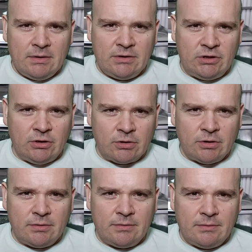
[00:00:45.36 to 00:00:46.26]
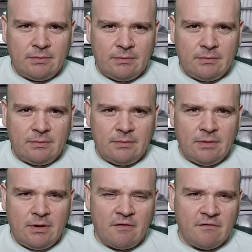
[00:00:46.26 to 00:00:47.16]
Here
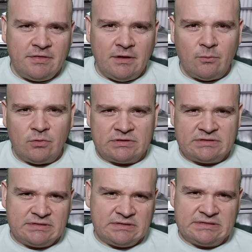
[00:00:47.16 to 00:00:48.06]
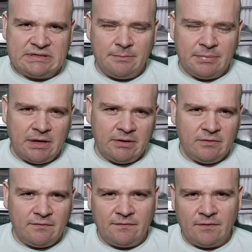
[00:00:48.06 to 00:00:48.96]
everything was some kind
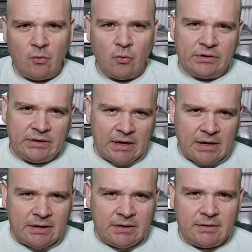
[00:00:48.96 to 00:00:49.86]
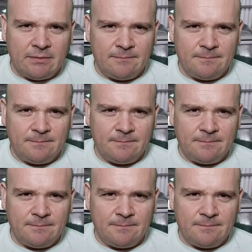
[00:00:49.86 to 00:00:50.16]
of okay,